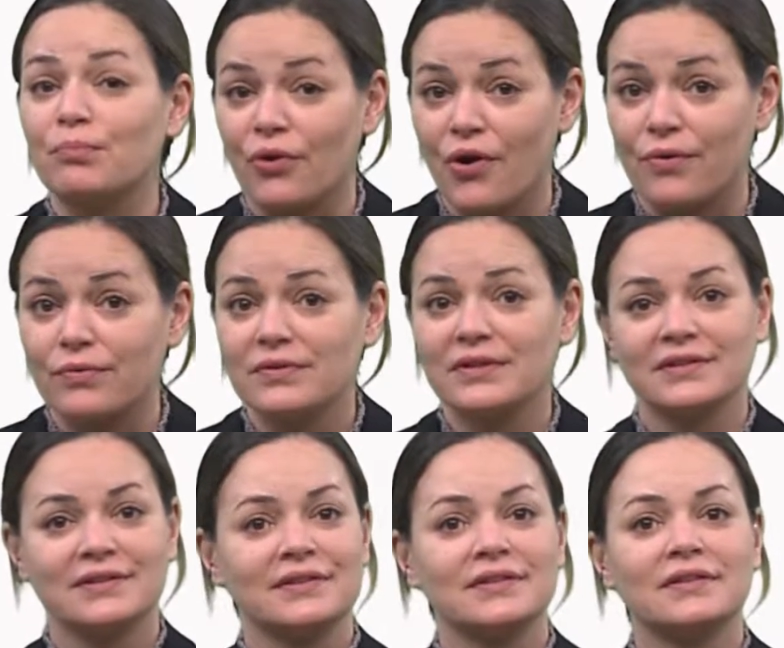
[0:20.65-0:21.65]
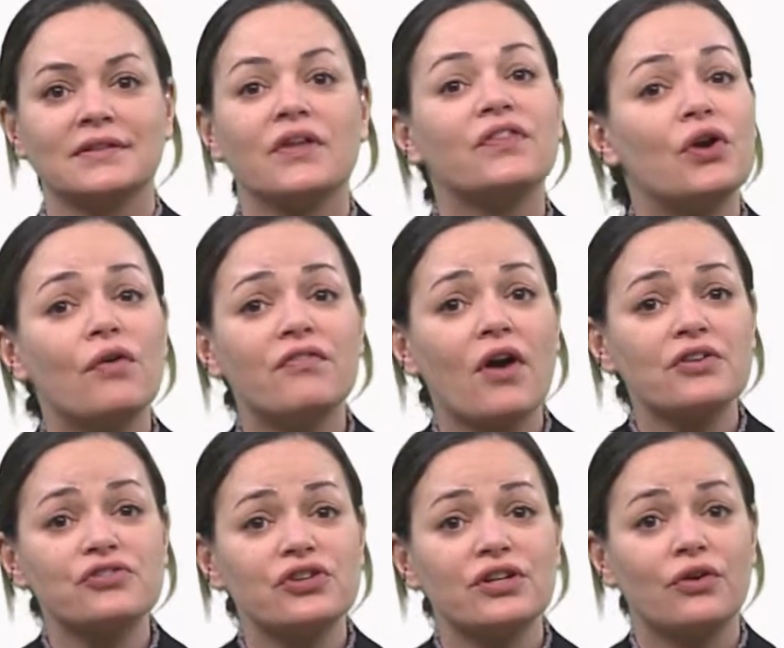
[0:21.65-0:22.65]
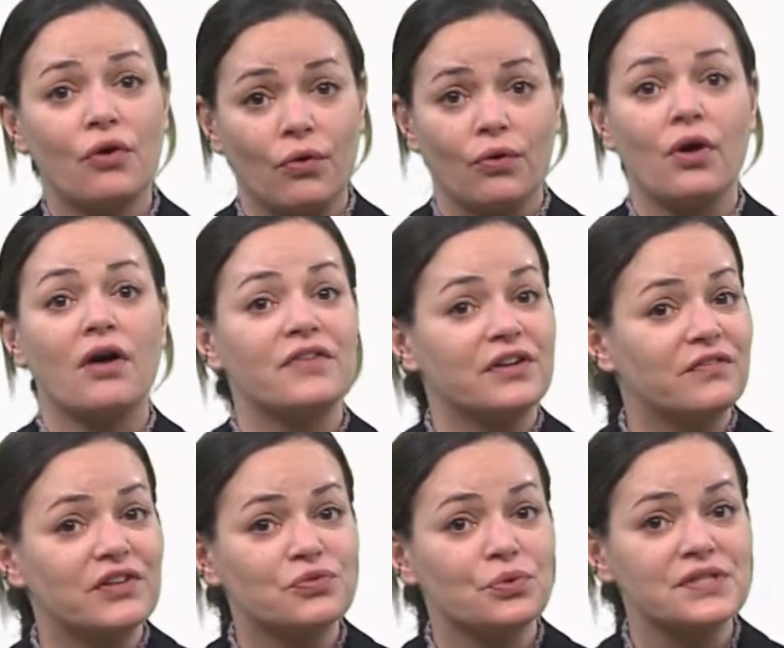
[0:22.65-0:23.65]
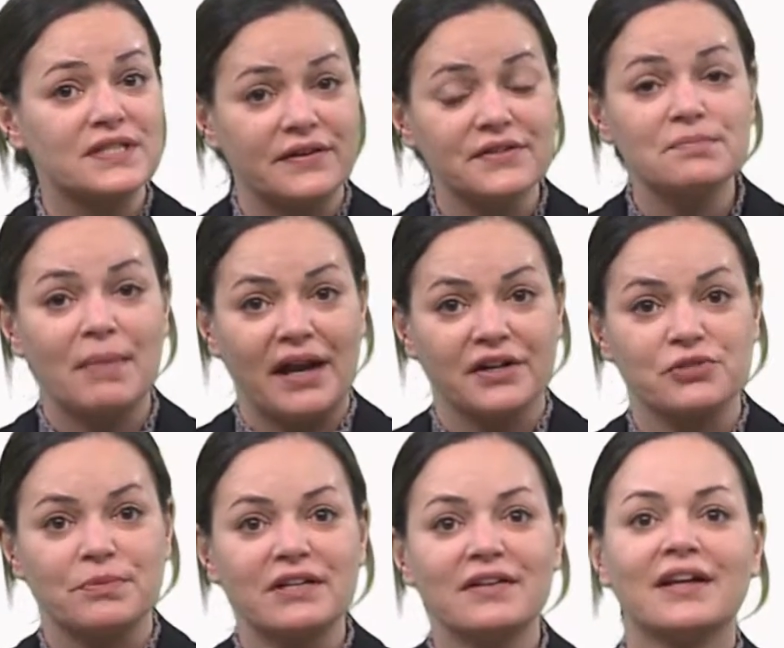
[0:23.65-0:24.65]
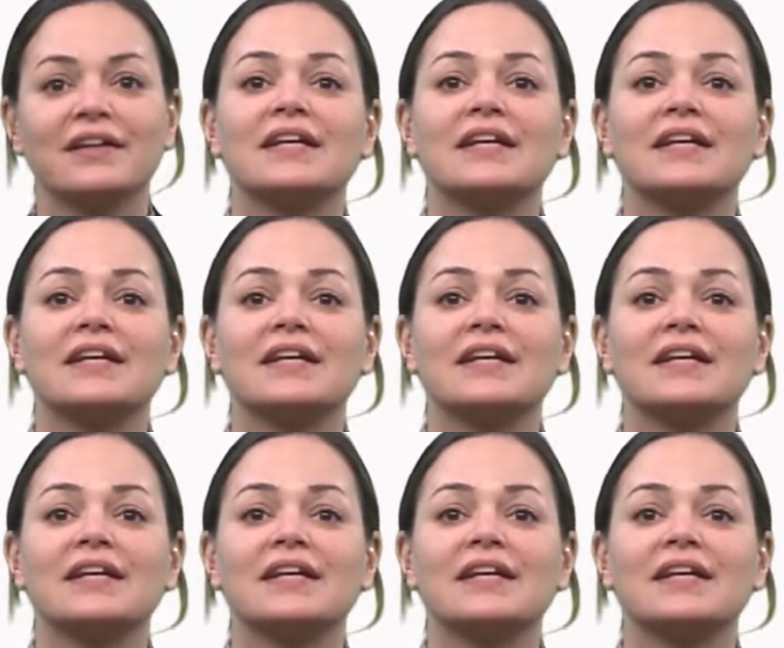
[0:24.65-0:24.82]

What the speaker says: pro. The overarching goal of individual skills management